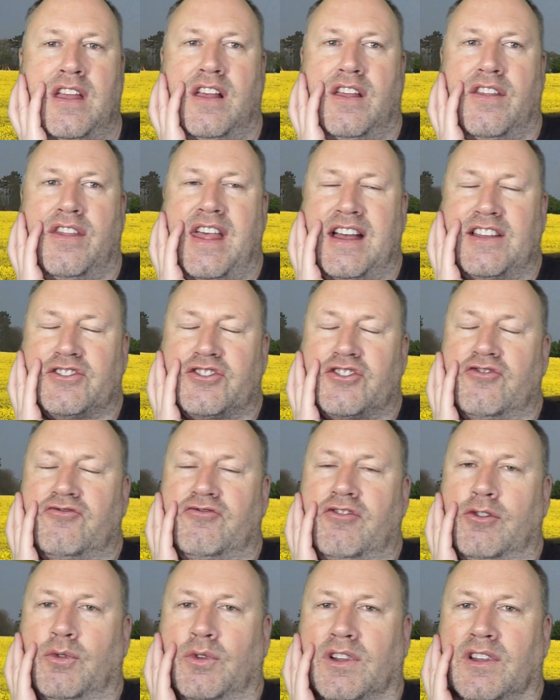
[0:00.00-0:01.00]
That's the
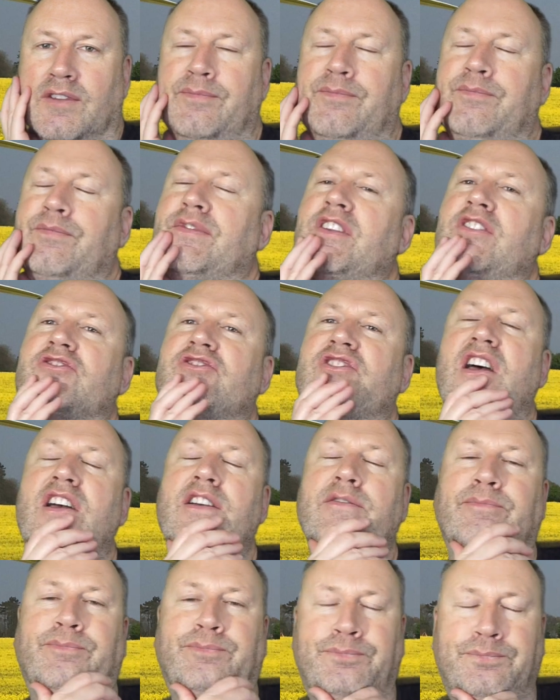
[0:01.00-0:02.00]
rule.
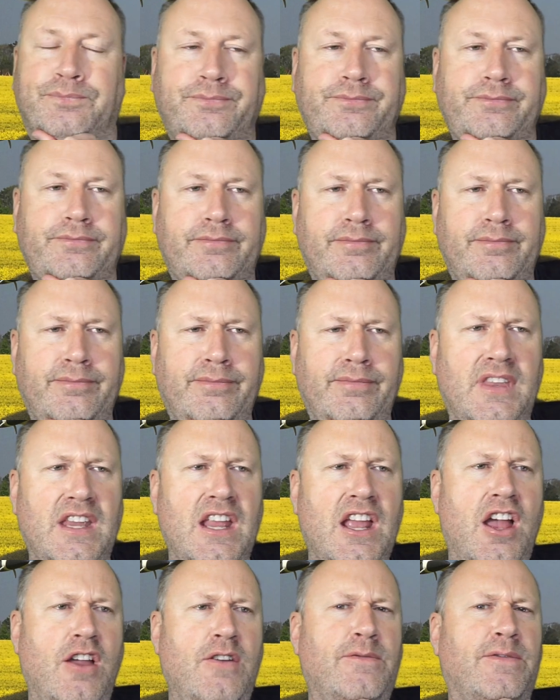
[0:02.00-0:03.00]
So,
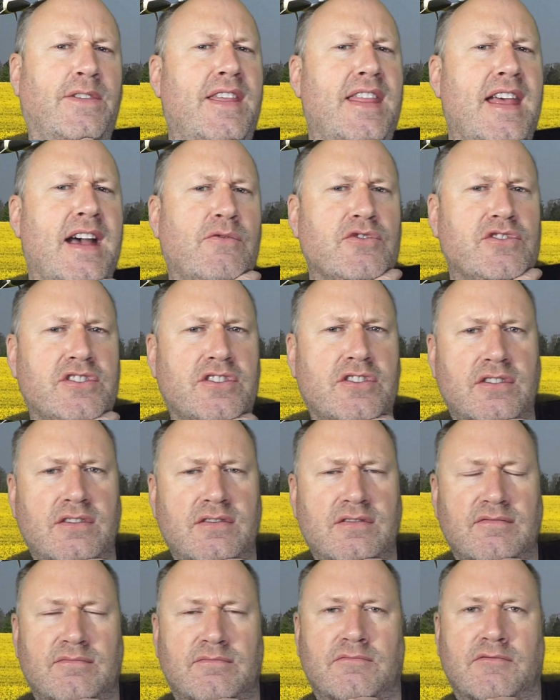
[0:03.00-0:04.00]
hopefully that was
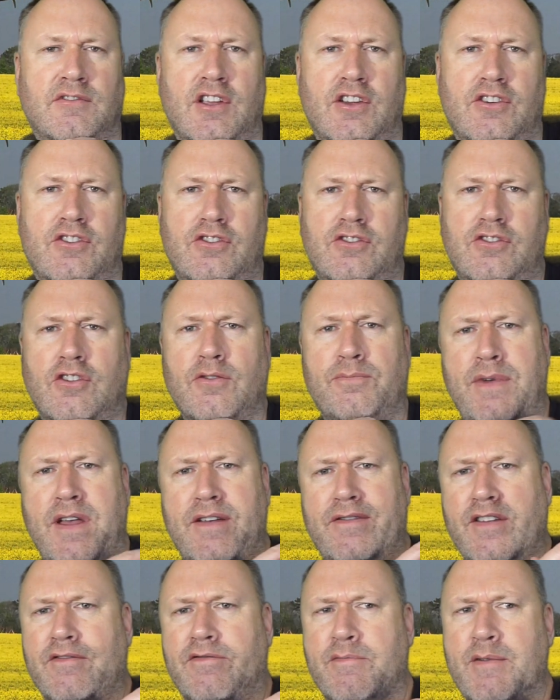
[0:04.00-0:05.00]
a good bit
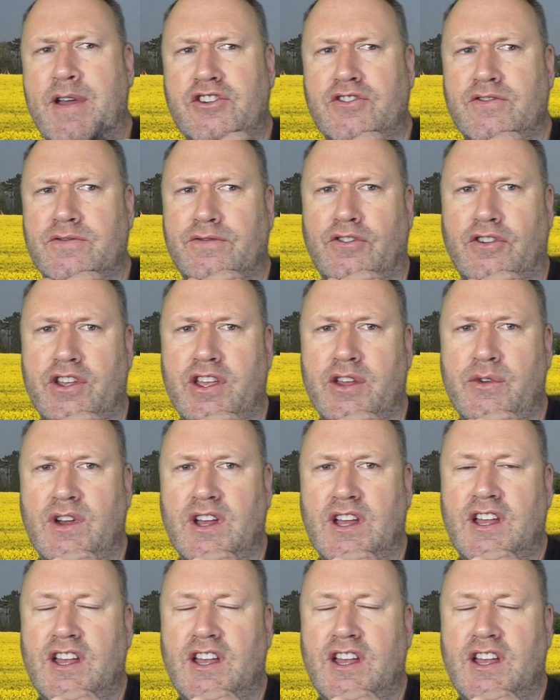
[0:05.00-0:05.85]
of information for you.